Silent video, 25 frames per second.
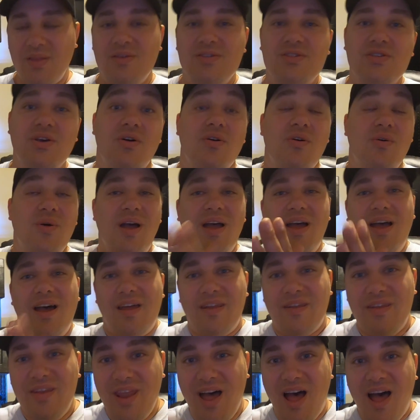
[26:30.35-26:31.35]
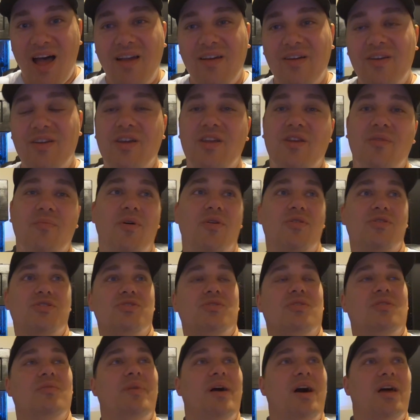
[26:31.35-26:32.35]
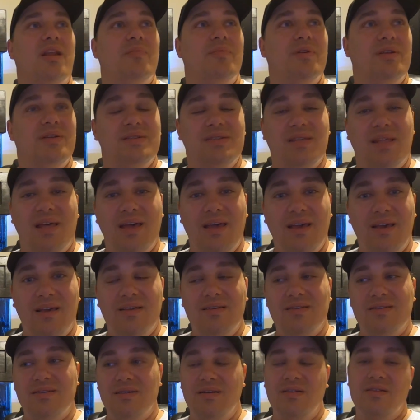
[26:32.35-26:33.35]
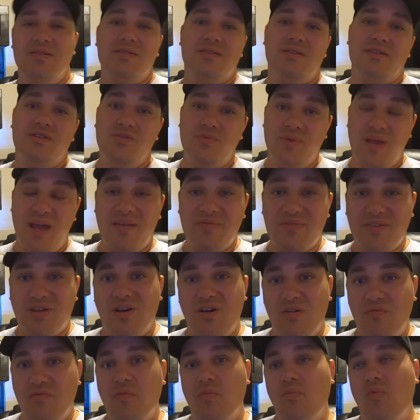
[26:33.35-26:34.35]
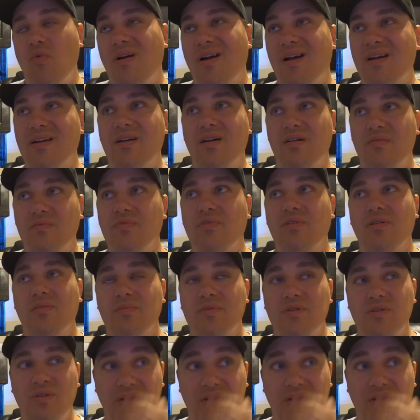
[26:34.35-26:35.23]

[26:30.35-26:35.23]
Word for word: So, not gonna get emotional about it, but it's like, seriously, you'd have to come from where I come from.